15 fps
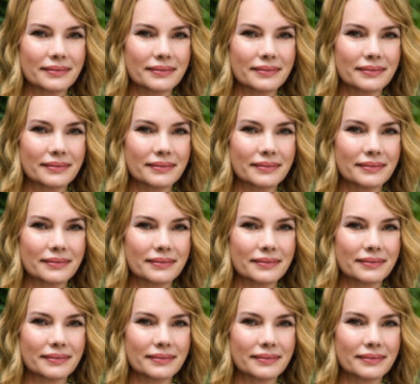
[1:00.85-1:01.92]

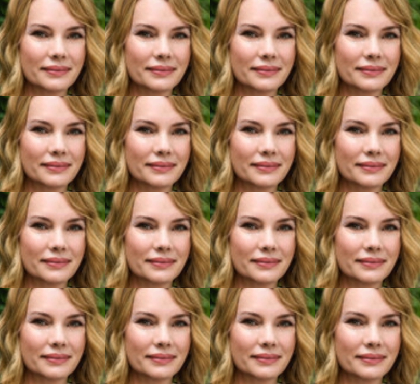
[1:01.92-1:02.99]

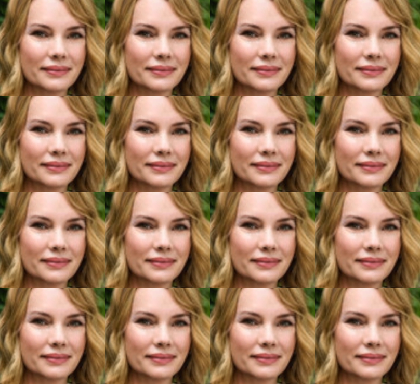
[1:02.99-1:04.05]
The face doesn't move, so there is nothing to read.